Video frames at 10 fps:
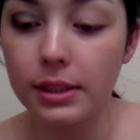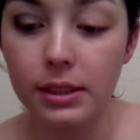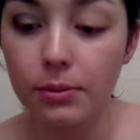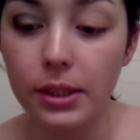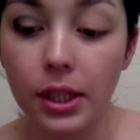
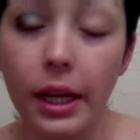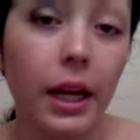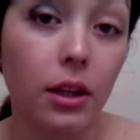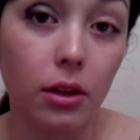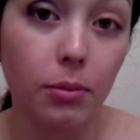this is when you
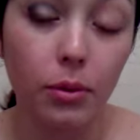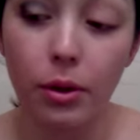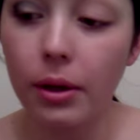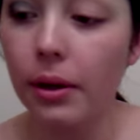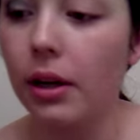can add a little
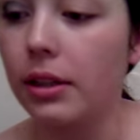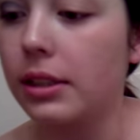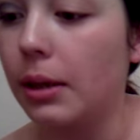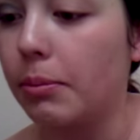more on